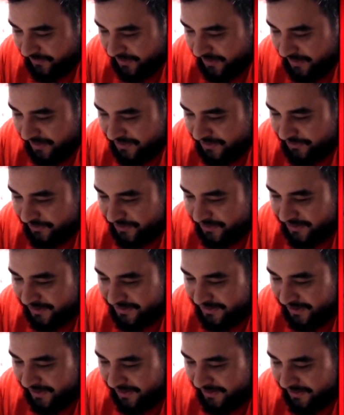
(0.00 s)
It's always nice
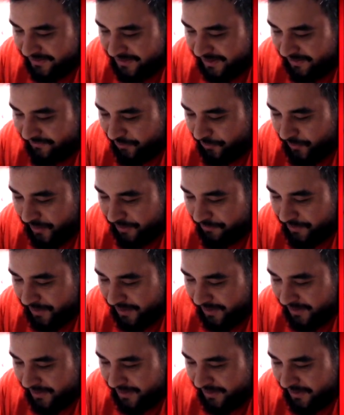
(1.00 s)
getting these out of a white
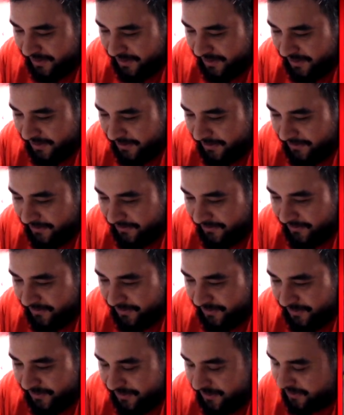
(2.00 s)
packet.
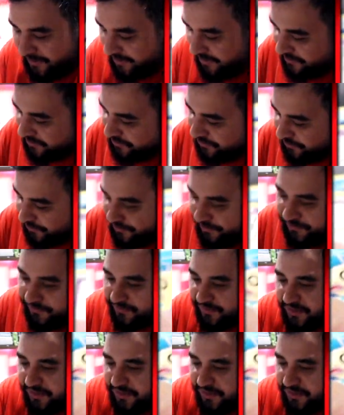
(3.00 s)
That's cool.